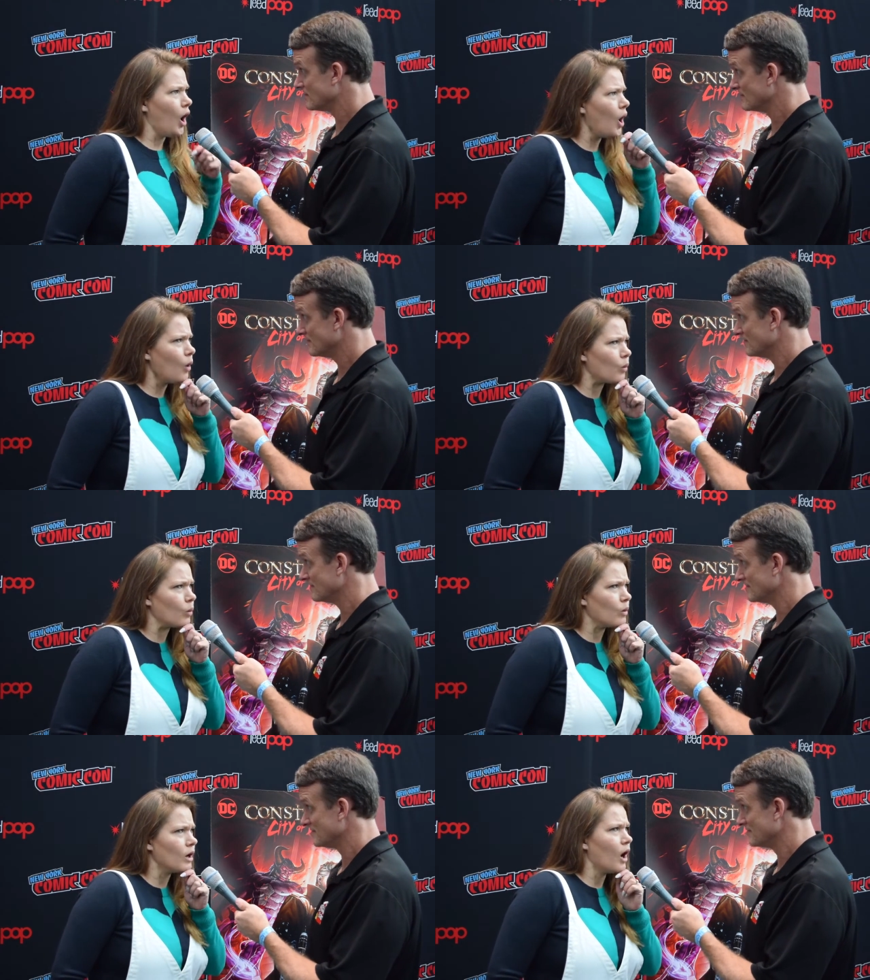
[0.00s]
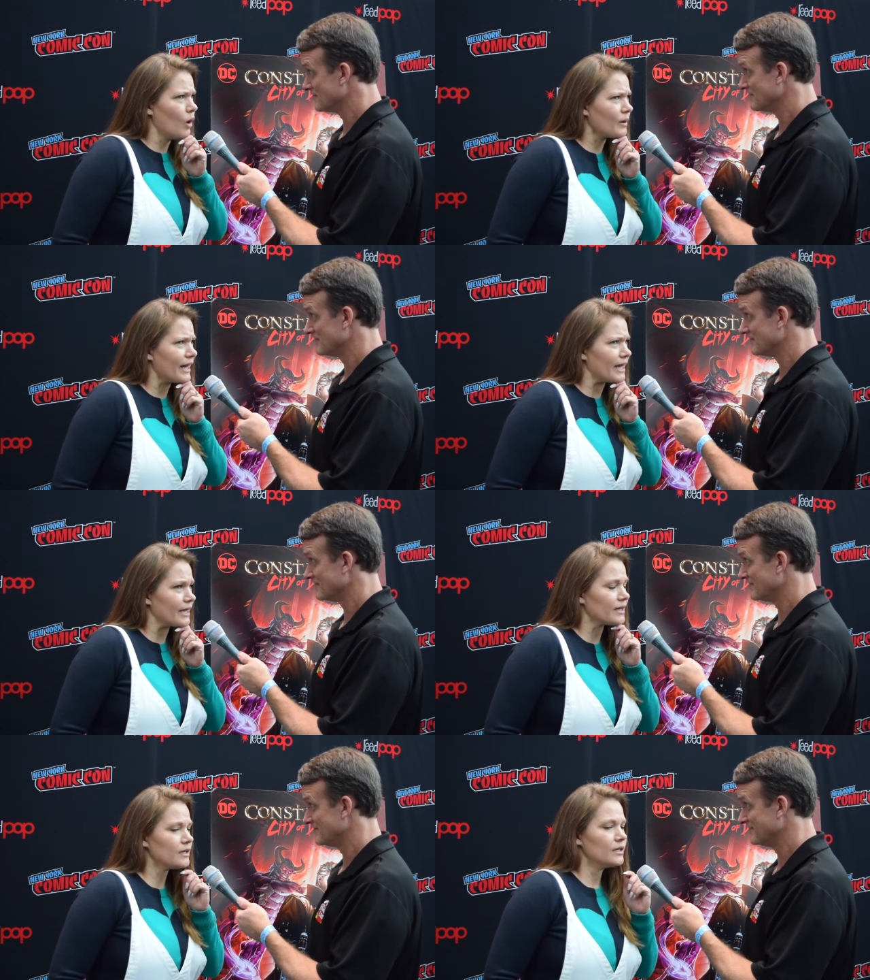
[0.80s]
Speaker 1: oh,
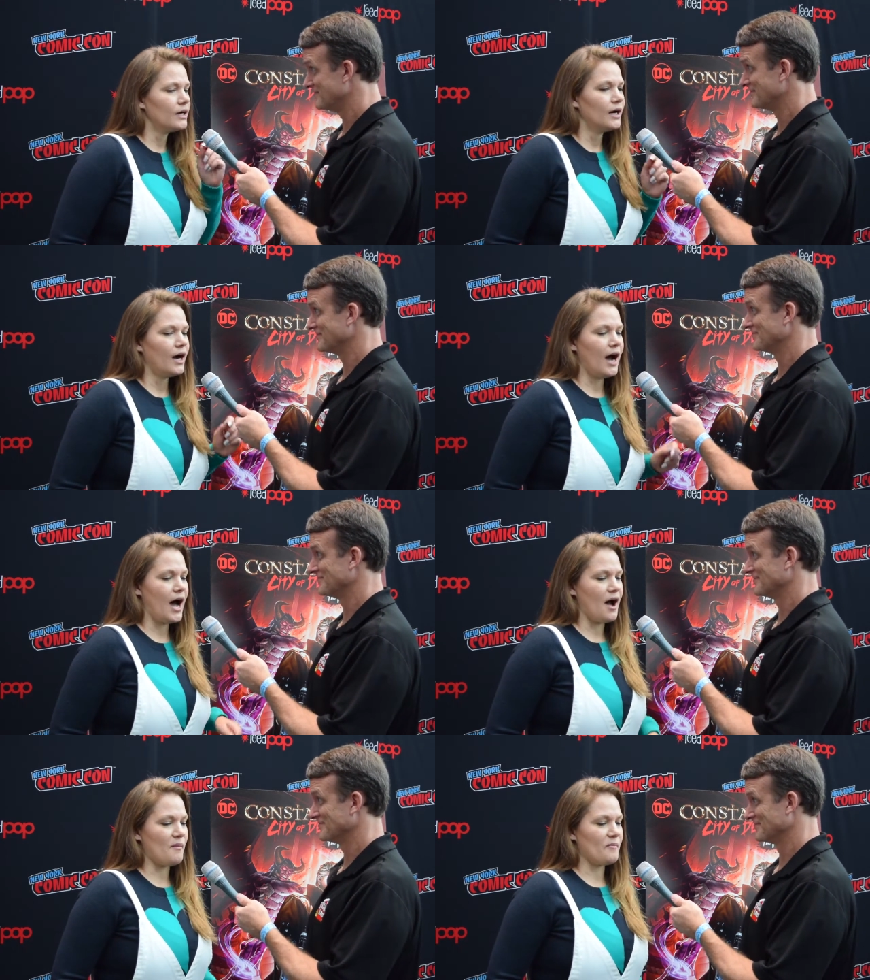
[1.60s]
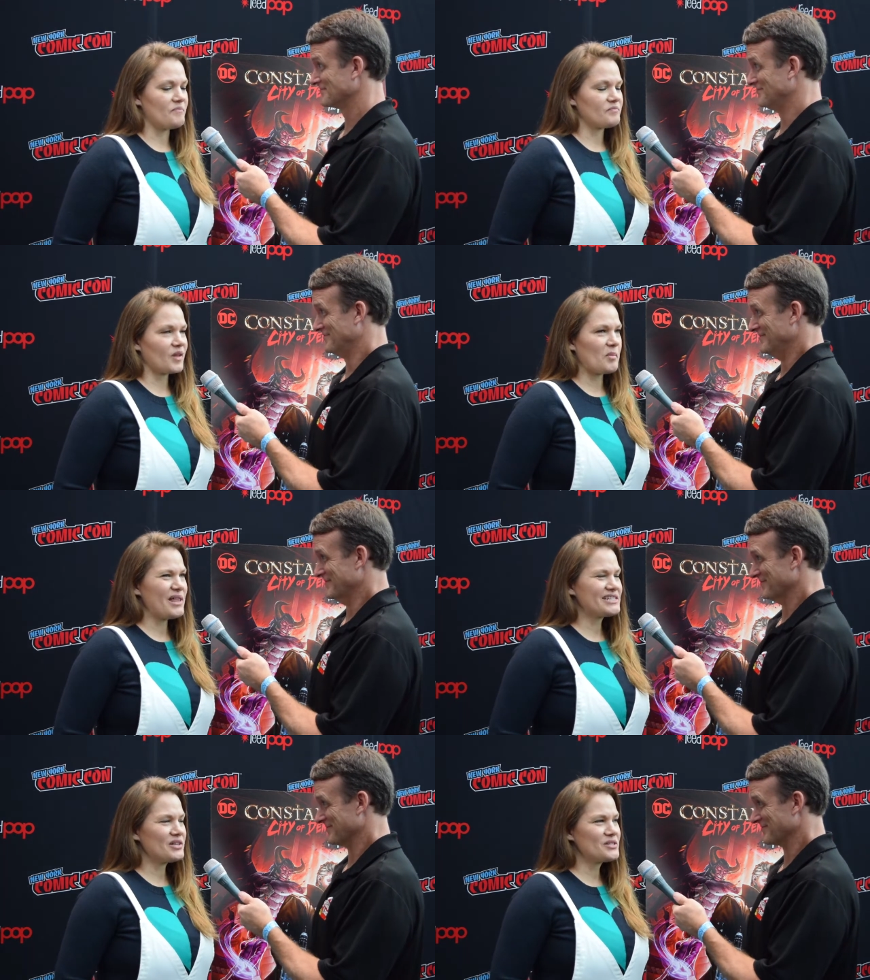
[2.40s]
okay. Um, but
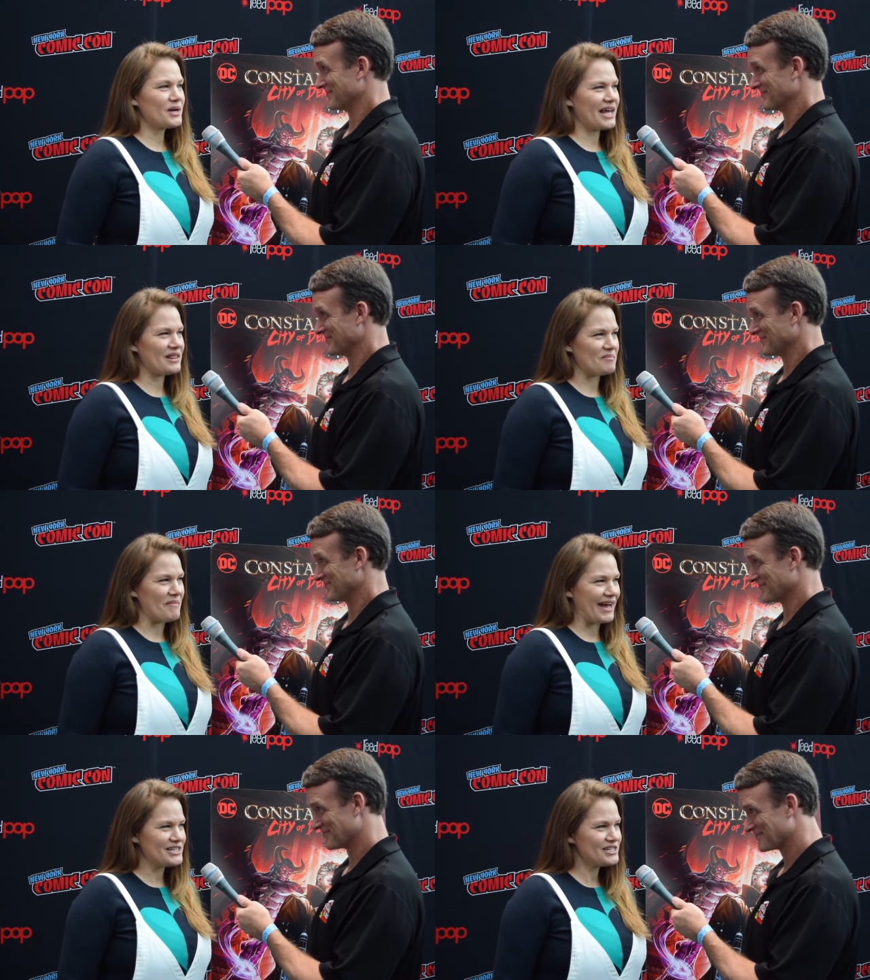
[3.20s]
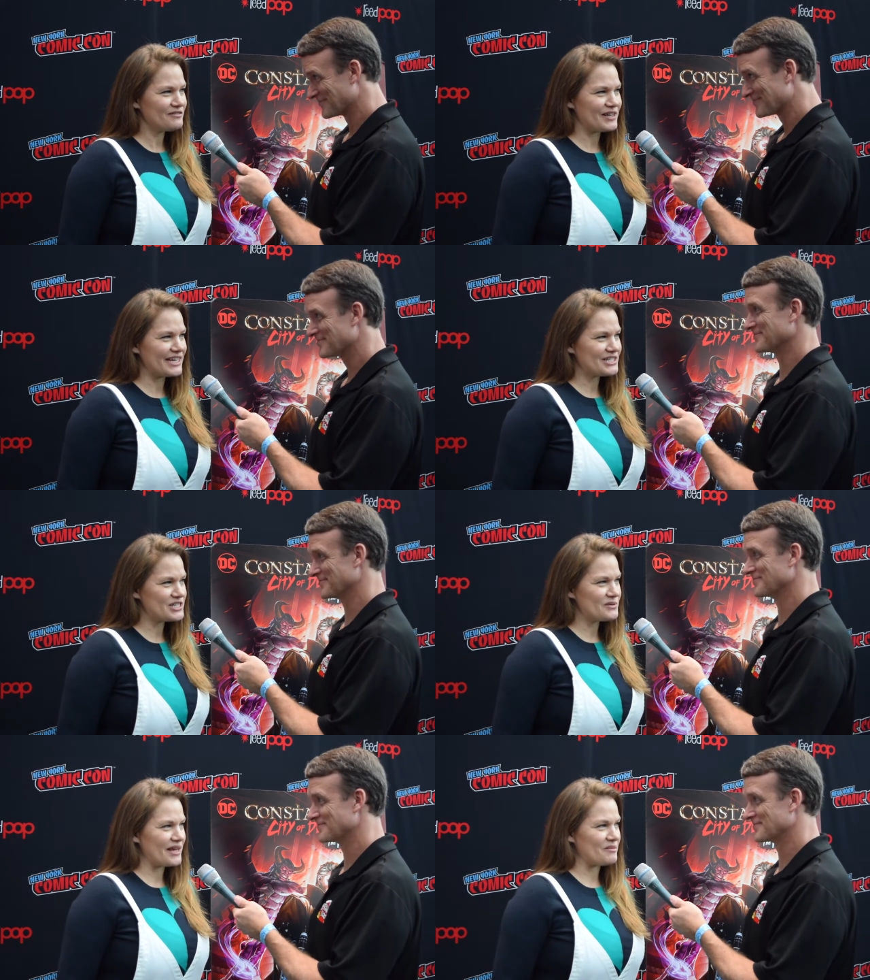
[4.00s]
that's also kind of the magic of getting to
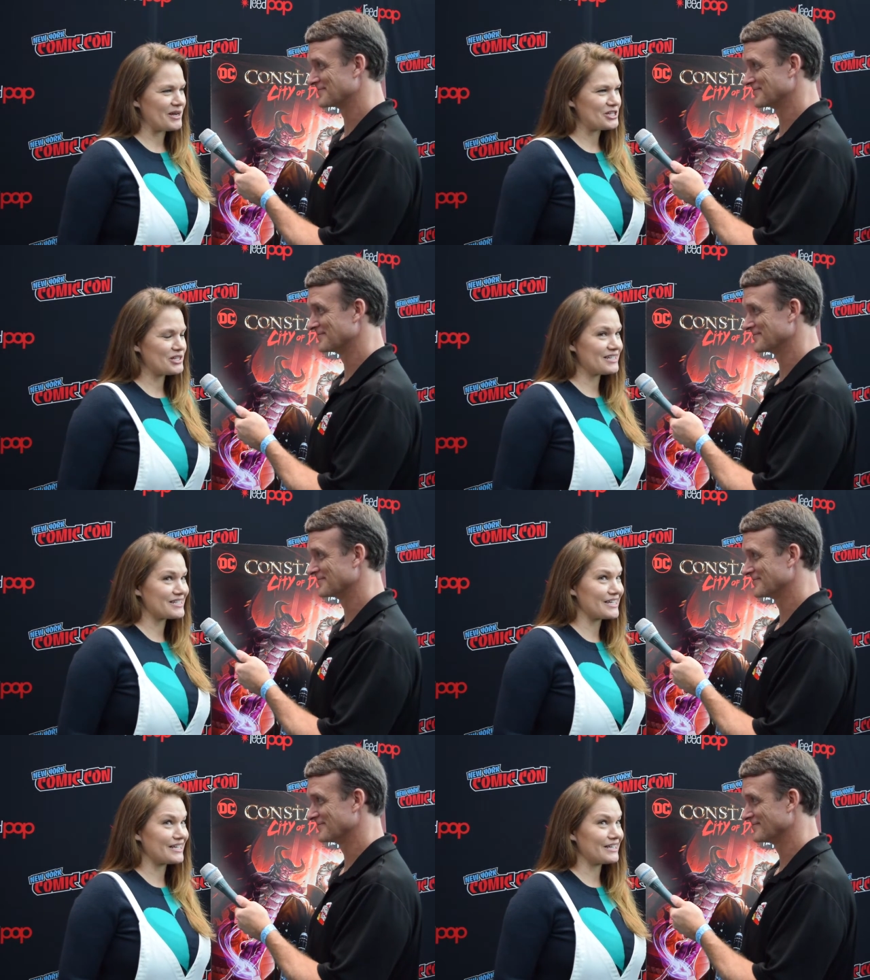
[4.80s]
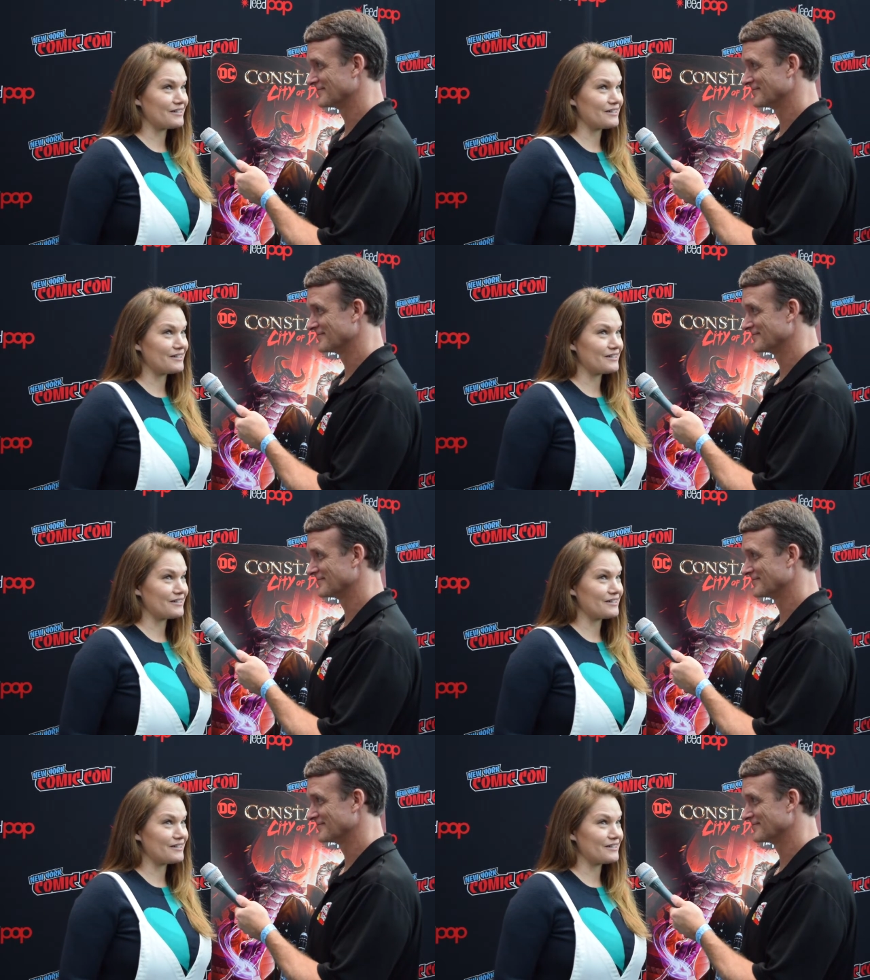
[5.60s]
do animation is that